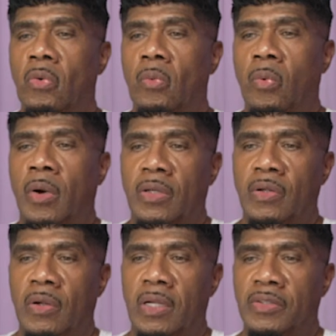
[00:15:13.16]
work
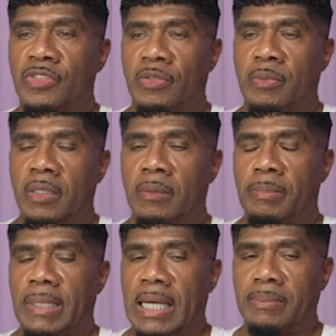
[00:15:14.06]
your instrument
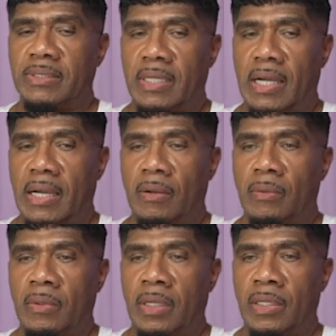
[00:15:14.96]
pop style,
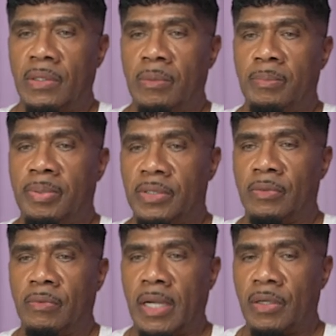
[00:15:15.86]
where you mm. put
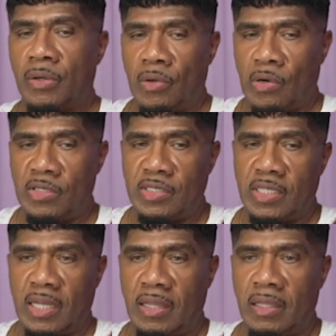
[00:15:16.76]
the mm. right chords
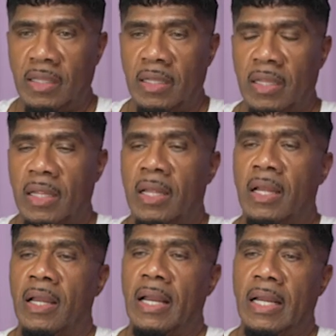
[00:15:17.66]
together.
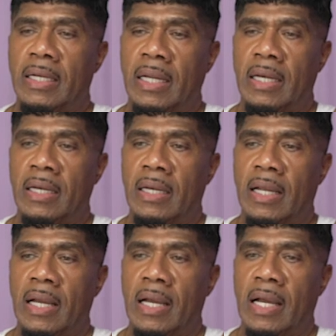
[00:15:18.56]
And then
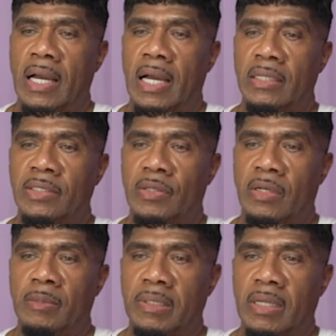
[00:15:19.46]
I
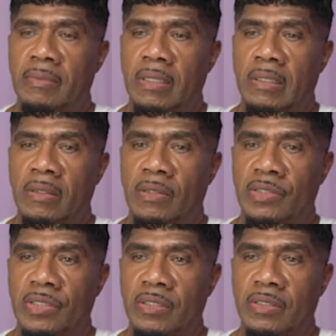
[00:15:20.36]
started becoming a
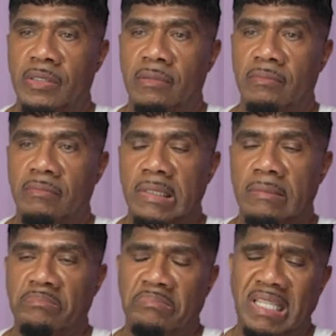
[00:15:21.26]
lyricist
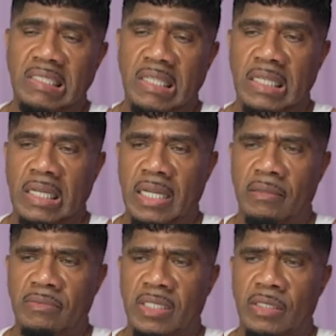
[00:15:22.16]
basically like
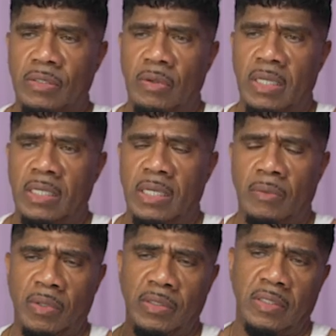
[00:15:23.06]
in sixth grade, and
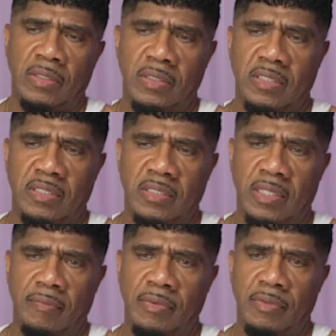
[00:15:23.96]
then went to
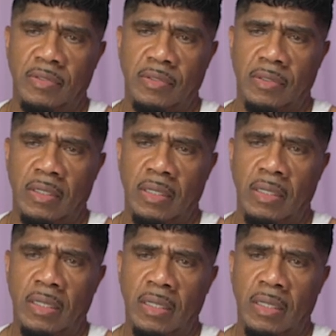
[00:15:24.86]
seventh, uh,